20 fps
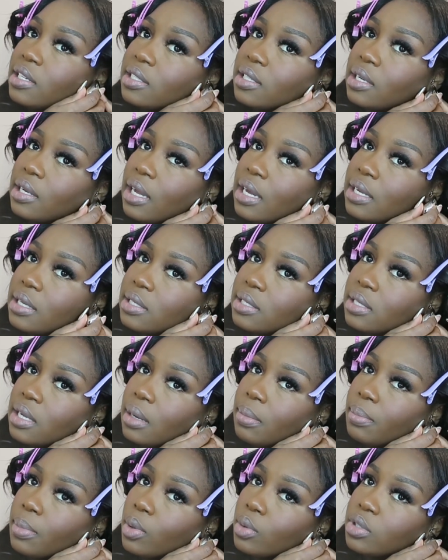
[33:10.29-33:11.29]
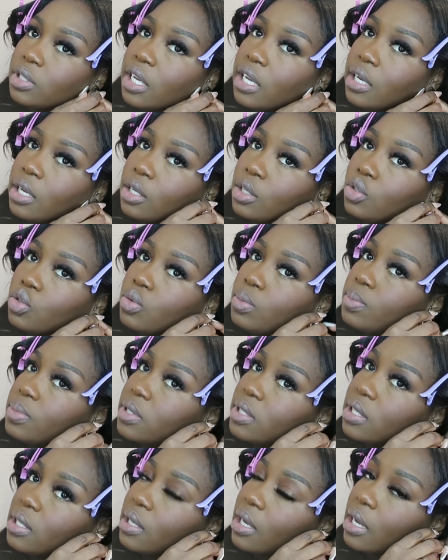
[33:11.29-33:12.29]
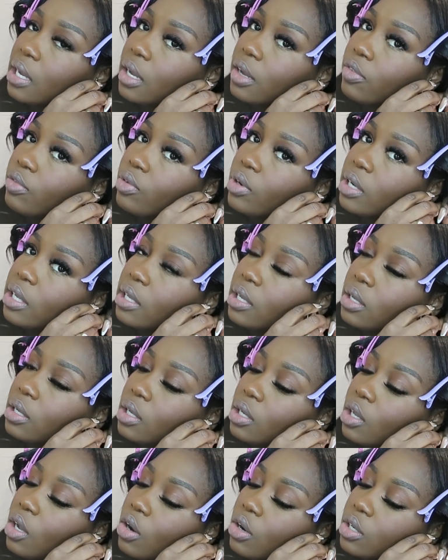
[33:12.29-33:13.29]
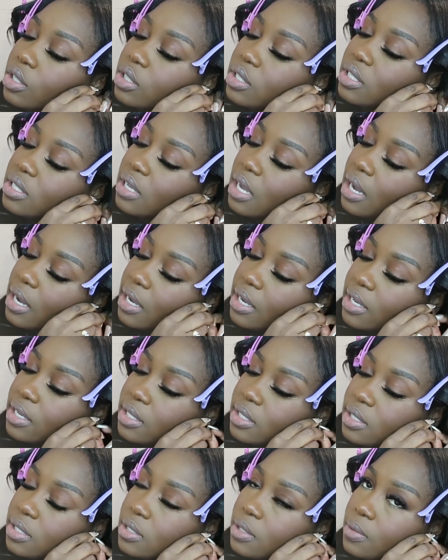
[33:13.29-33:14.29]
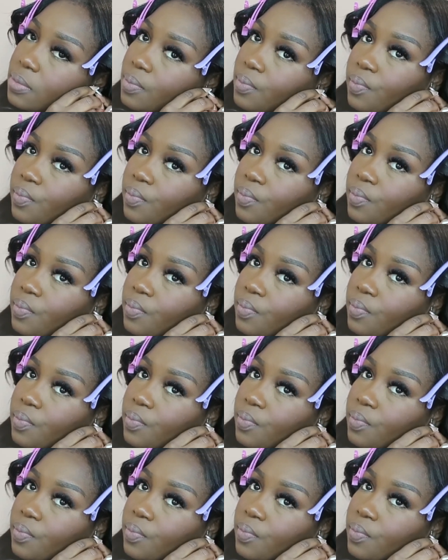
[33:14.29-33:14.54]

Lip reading: are like some Bottega dupes in like a really large size.